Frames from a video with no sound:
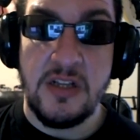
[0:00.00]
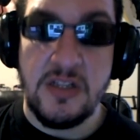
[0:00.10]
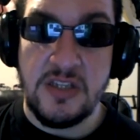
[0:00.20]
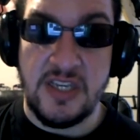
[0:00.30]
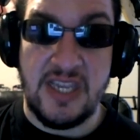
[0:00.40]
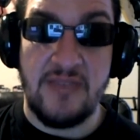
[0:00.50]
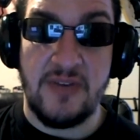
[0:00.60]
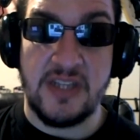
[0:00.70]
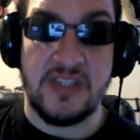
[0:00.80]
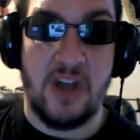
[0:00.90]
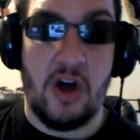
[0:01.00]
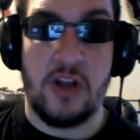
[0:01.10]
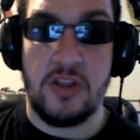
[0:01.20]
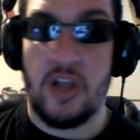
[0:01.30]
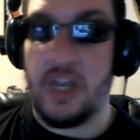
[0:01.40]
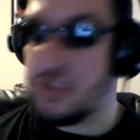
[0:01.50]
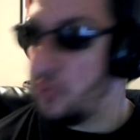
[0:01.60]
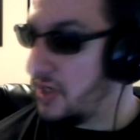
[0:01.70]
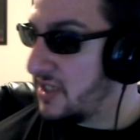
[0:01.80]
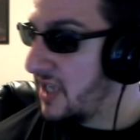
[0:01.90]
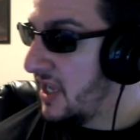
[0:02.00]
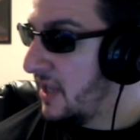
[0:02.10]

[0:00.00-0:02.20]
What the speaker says: to give us on launch, whereas